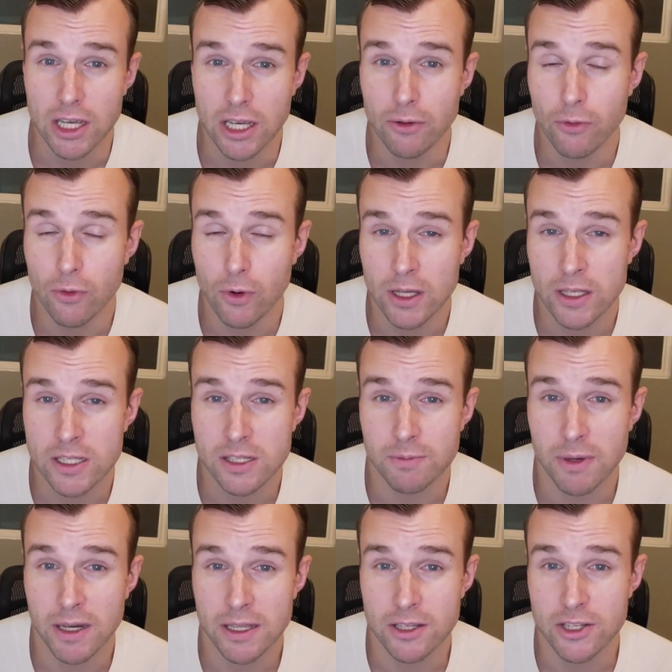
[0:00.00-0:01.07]
influenced
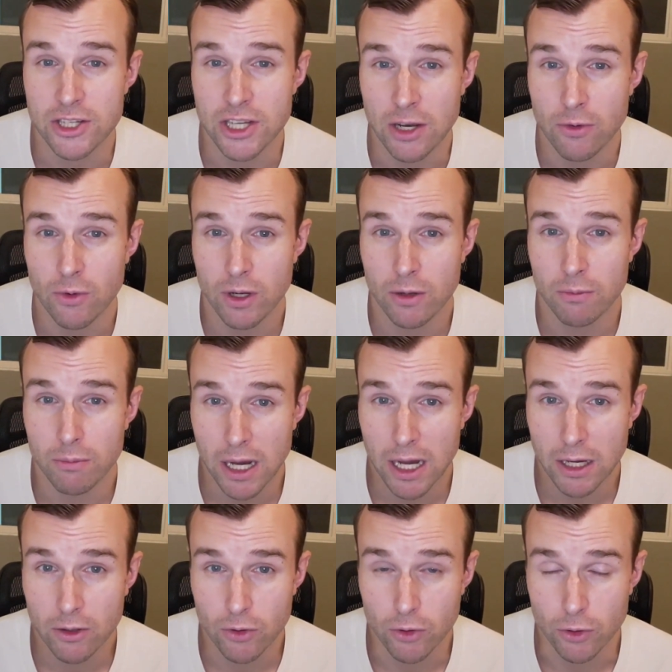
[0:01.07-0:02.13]
by the general
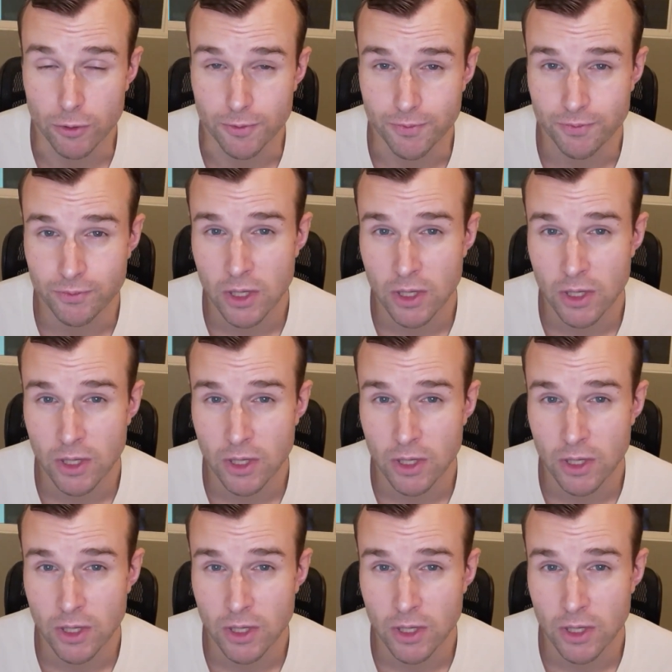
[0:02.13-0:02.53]
macro.